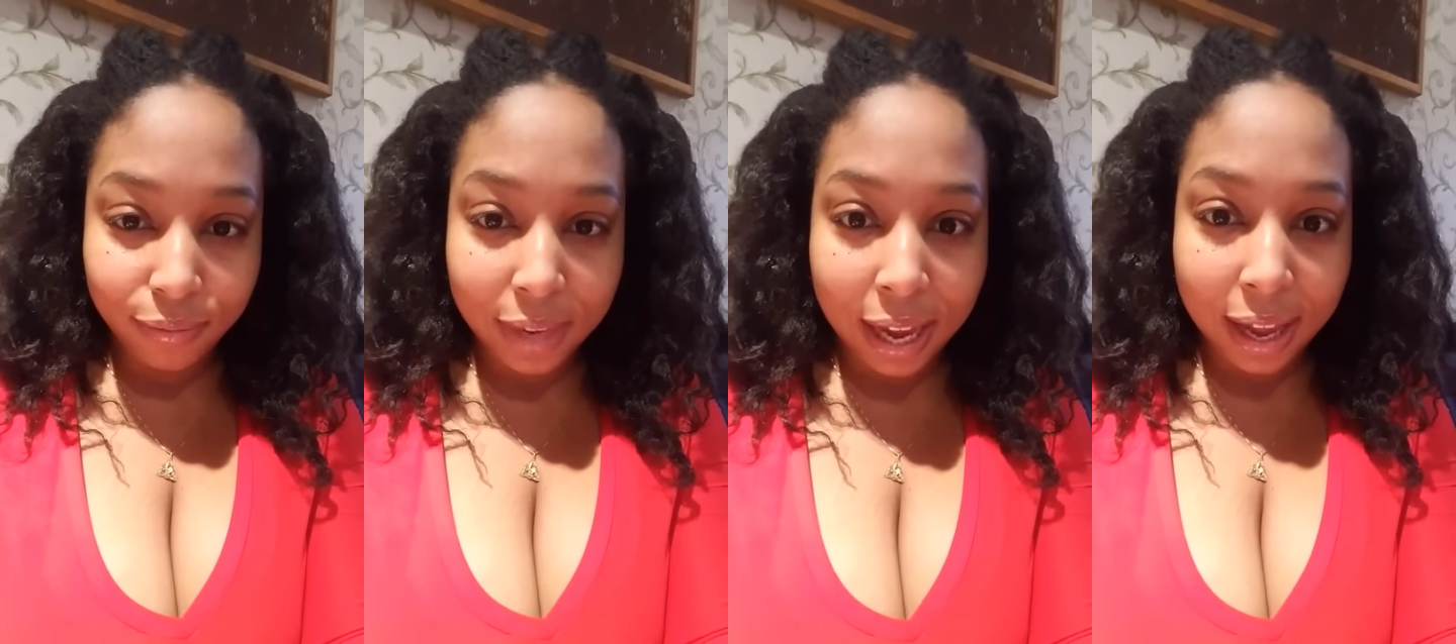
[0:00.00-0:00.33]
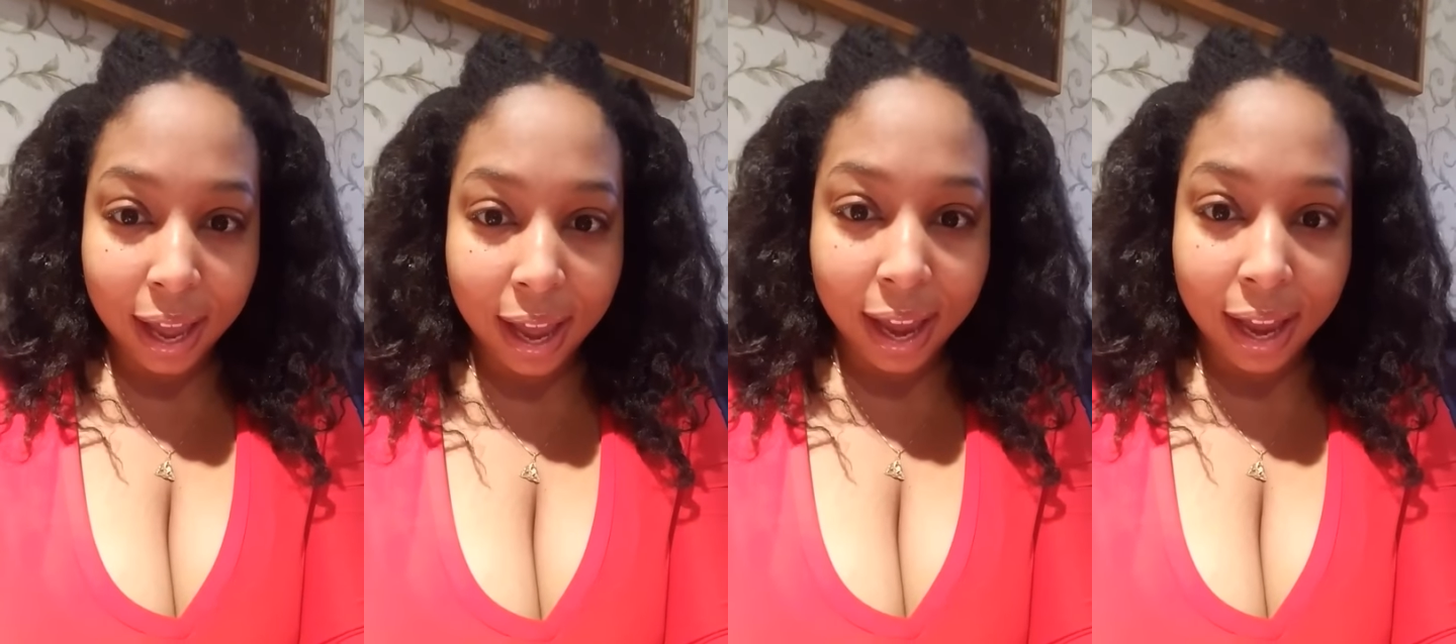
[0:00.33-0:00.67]
like
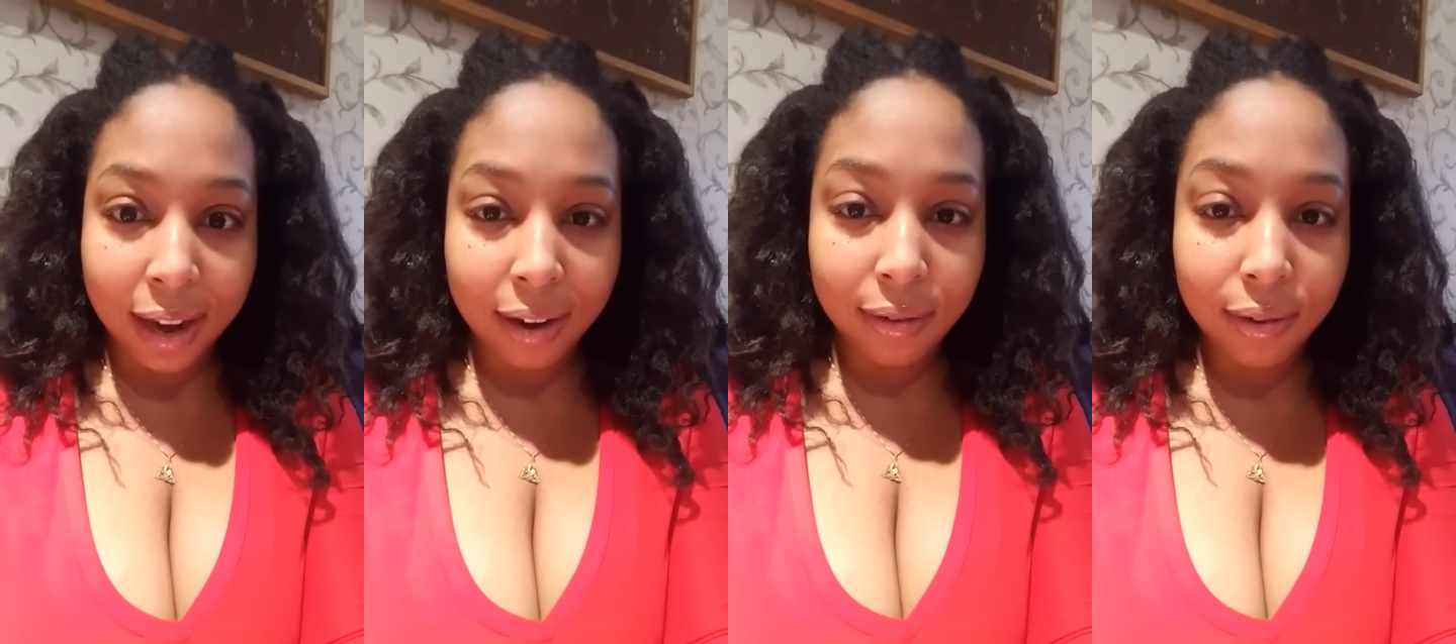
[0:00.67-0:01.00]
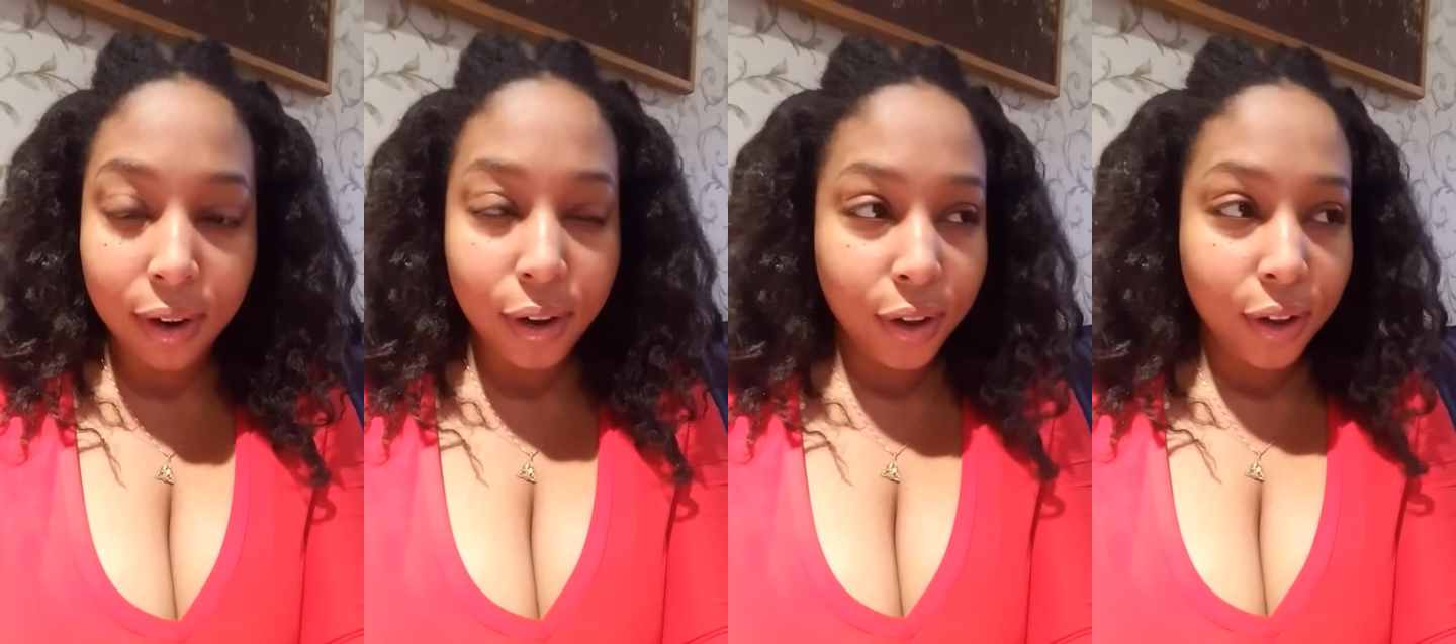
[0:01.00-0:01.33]
I had
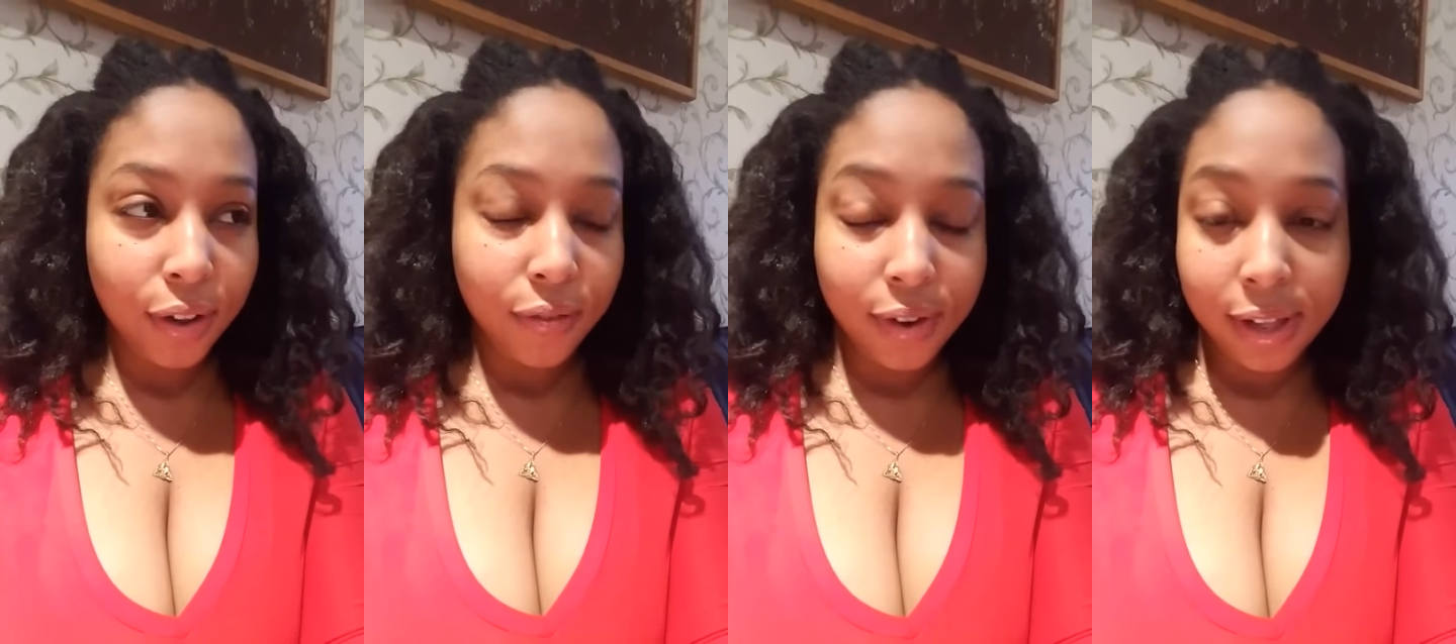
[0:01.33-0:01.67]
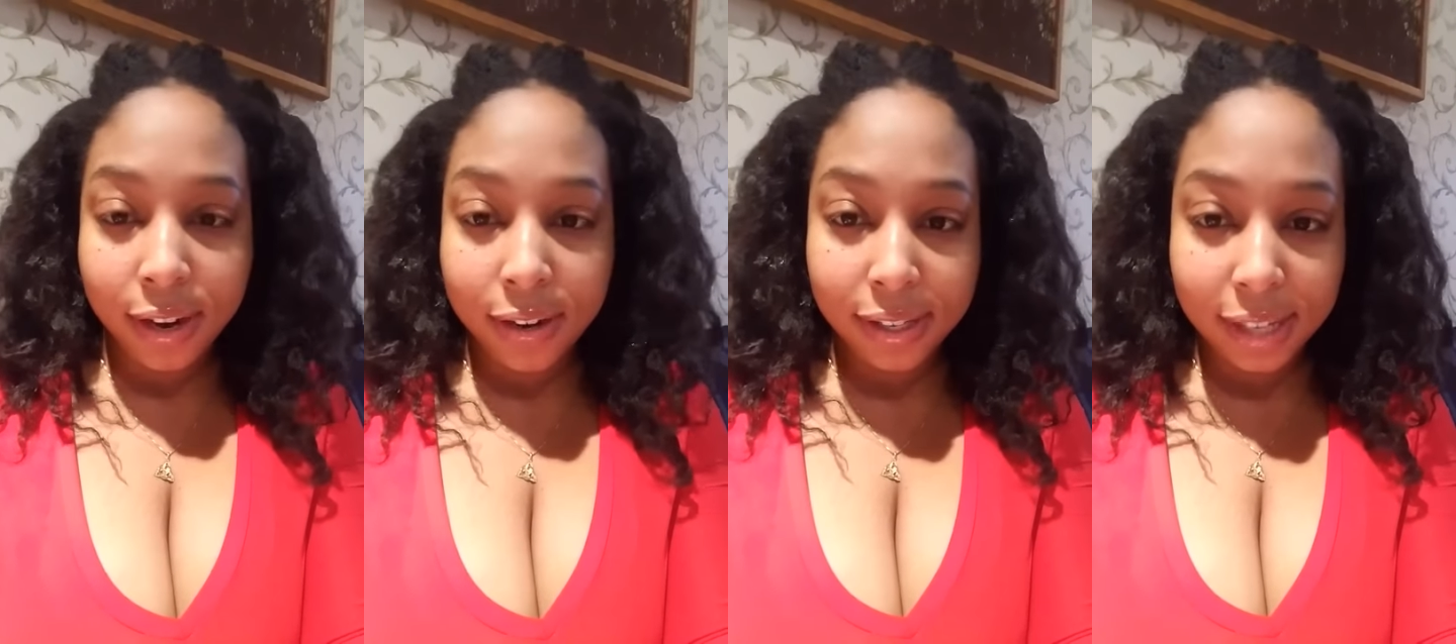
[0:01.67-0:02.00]
for
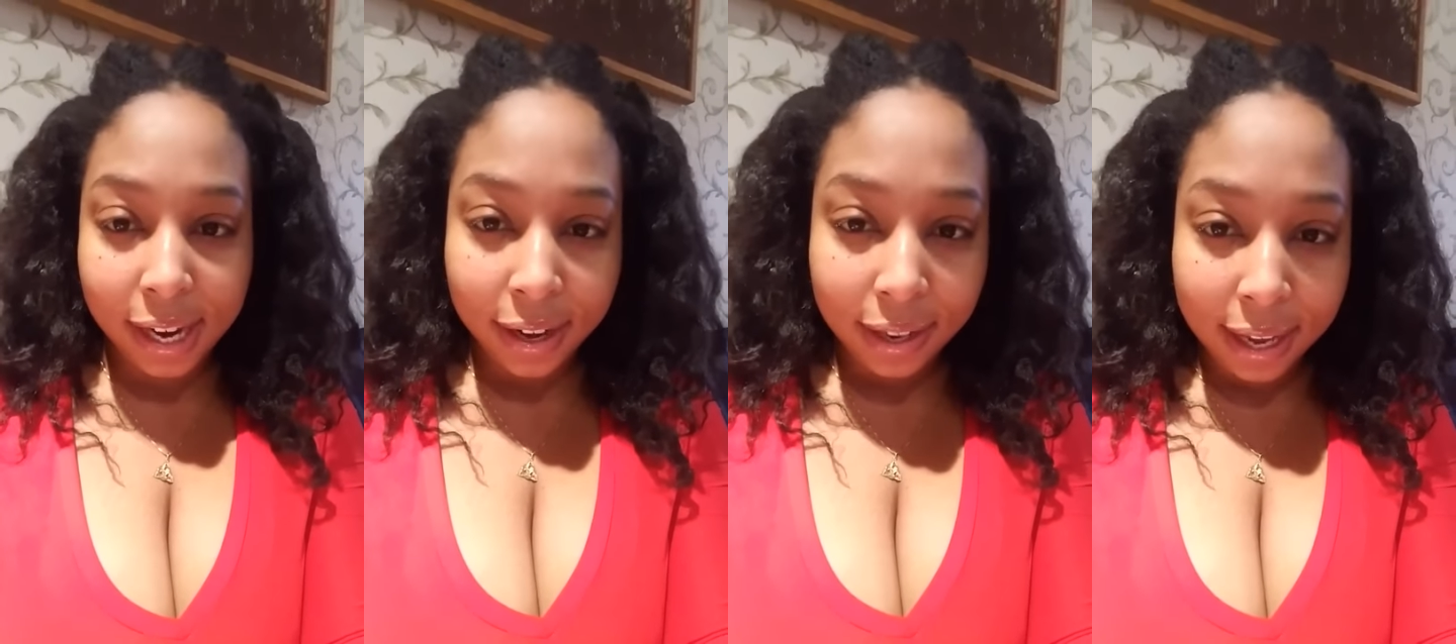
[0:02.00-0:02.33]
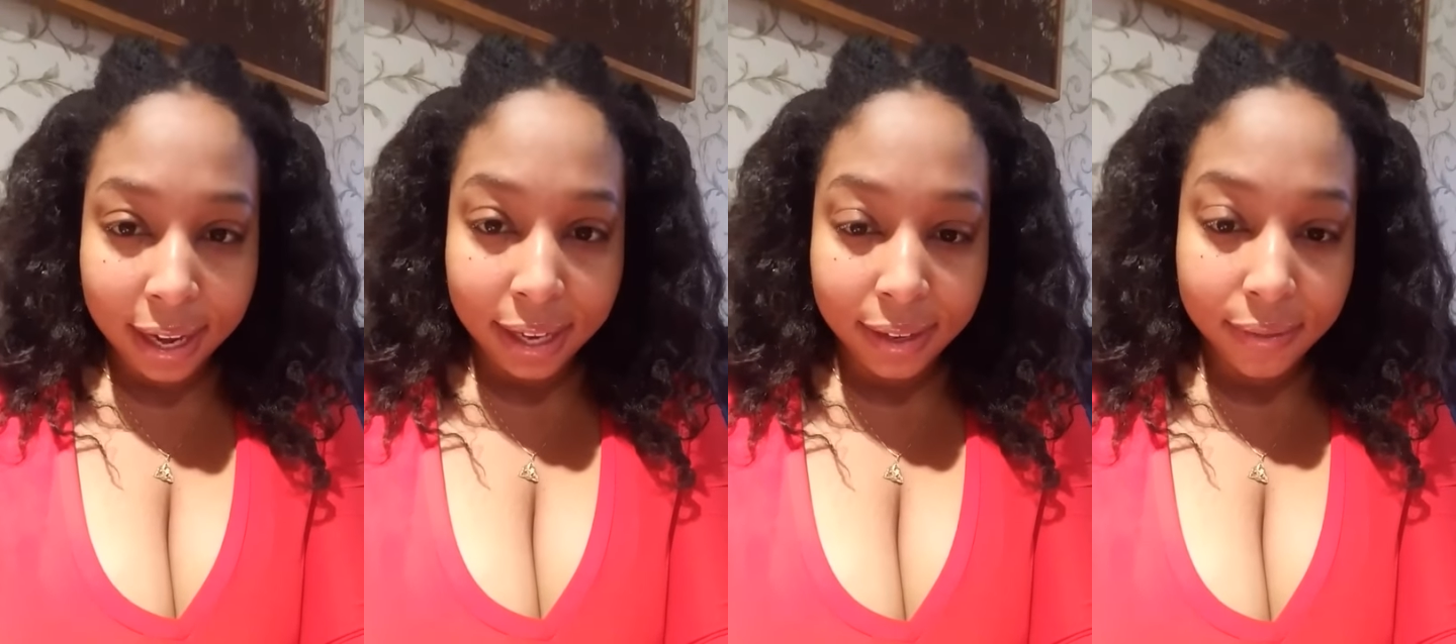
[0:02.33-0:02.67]
their entire
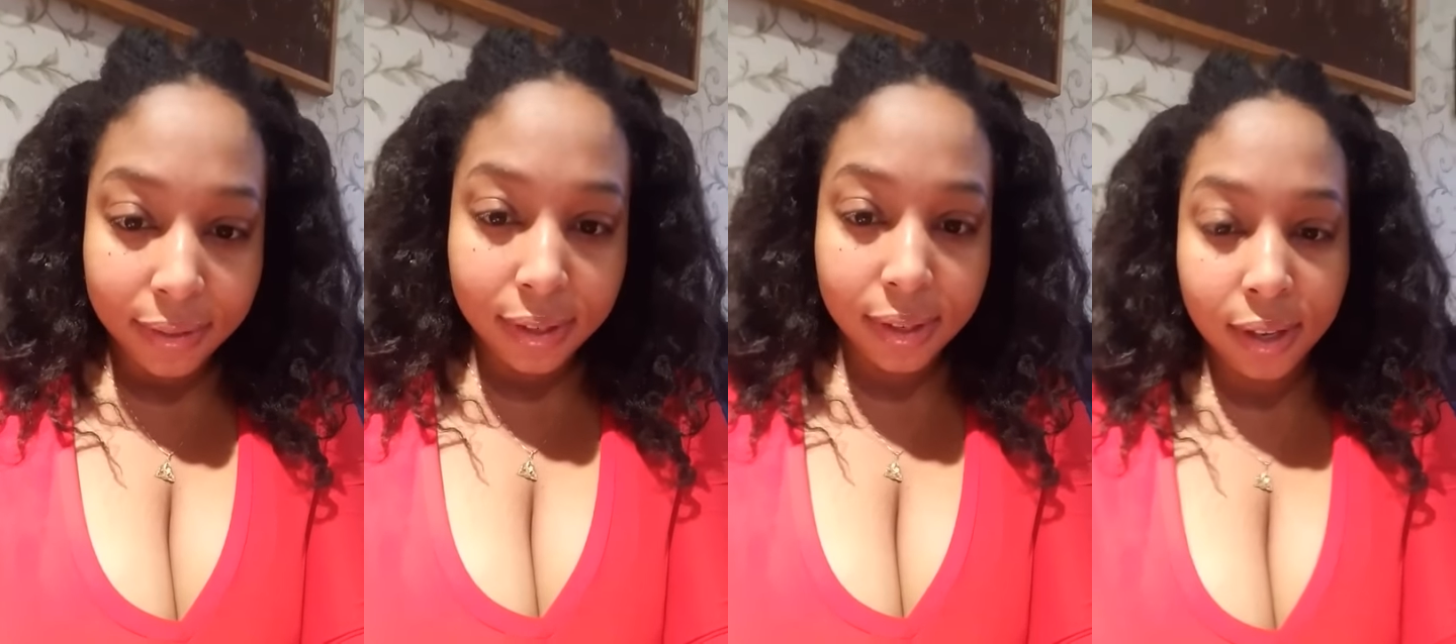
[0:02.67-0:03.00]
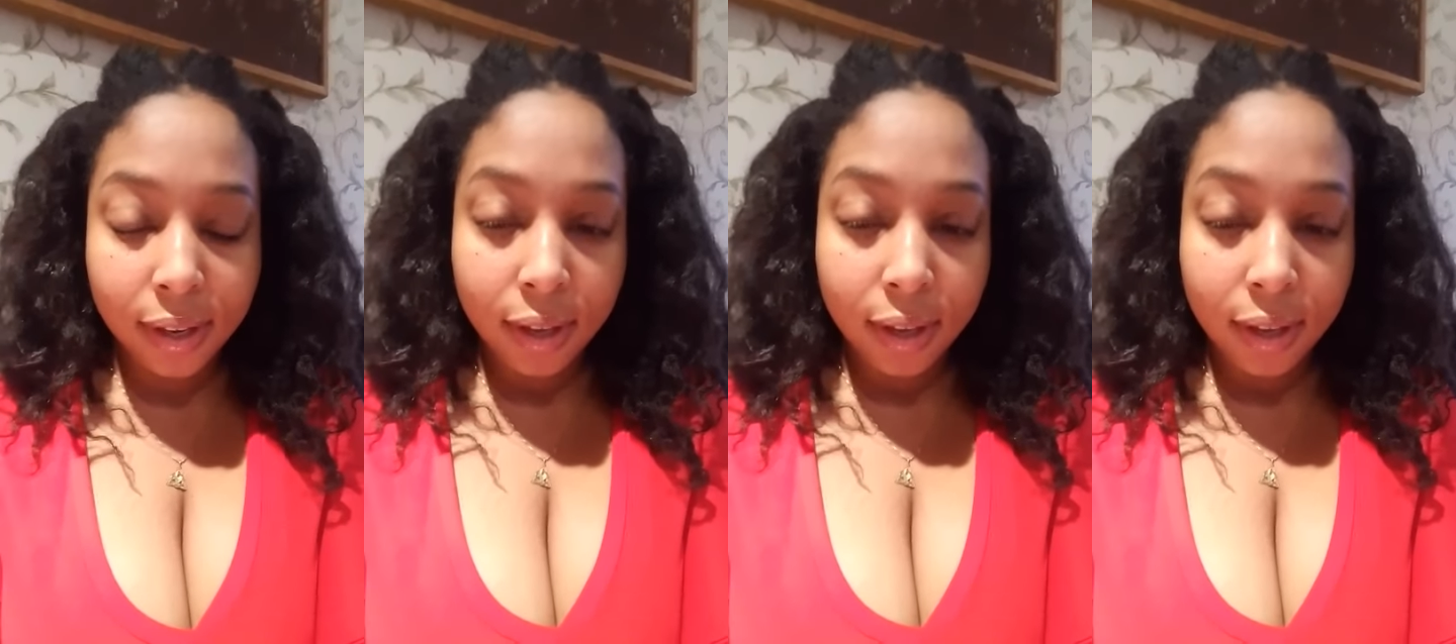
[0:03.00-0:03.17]
lives.